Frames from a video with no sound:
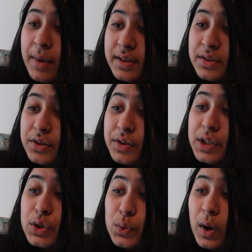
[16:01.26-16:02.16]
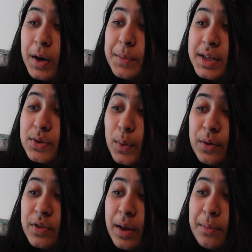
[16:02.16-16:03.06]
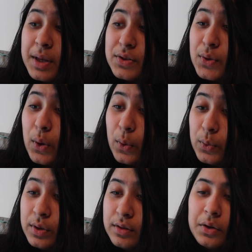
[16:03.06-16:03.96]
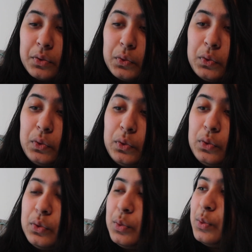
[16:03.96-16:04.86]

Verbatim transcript: massacring two armies, one of them his own. Ooh.